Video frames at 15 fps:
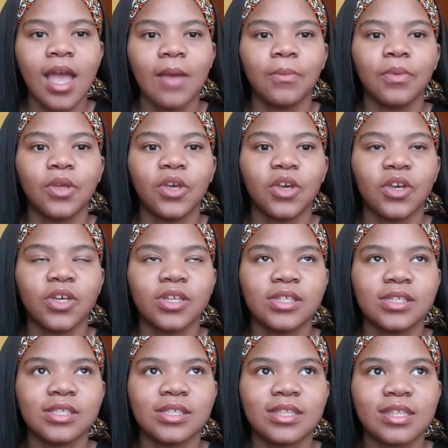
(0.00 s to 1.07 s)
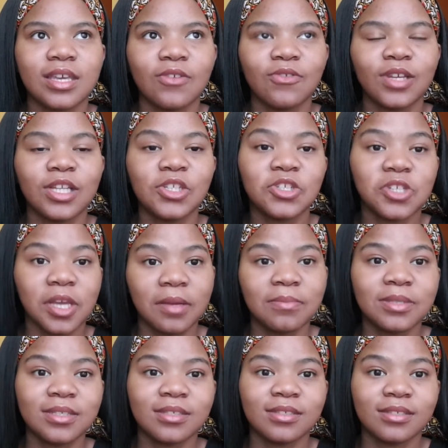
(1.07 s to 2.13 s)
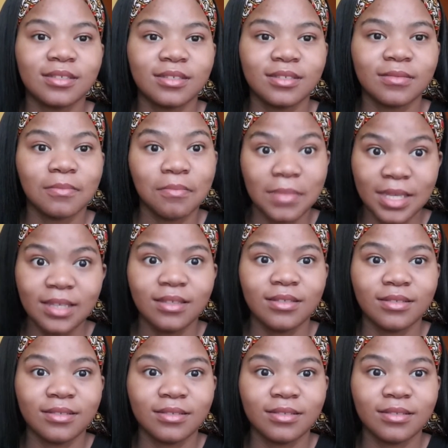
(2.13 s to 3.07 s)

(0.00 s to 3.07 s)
because they really shaped me